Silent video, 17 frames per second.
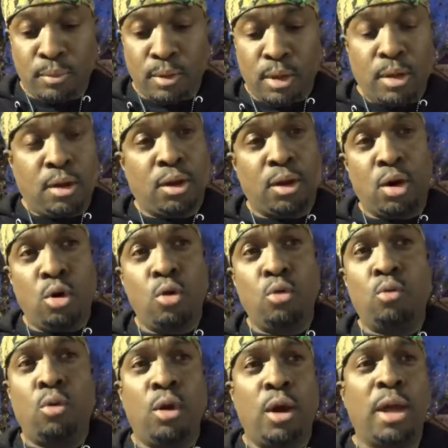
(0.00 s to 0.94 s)
No
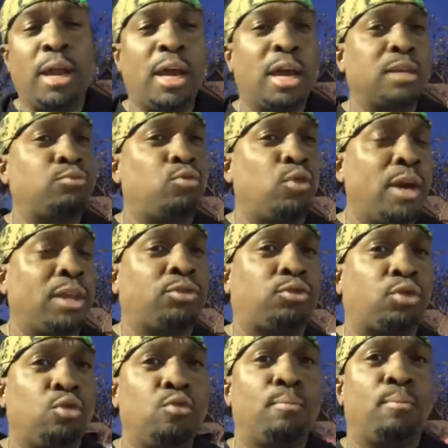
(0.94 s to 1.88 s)
one has went
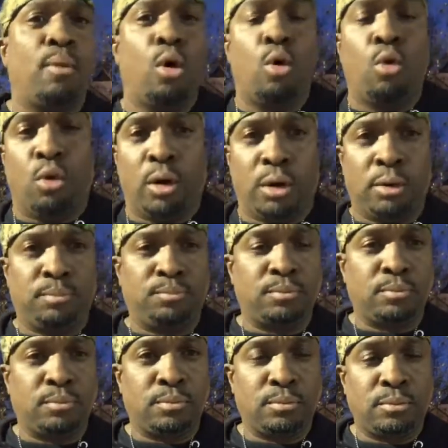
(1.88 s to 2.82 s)
through more,
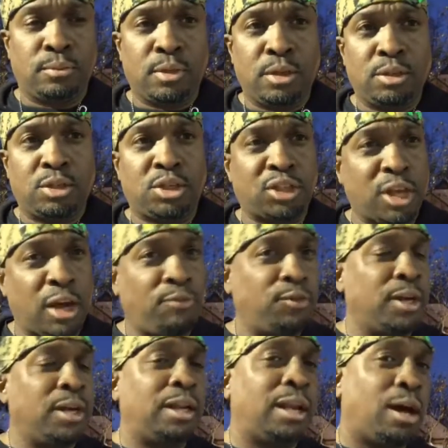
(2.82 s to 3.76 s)

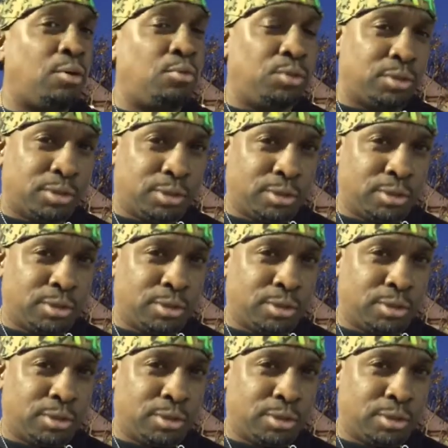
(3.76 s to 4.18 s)
suffered longer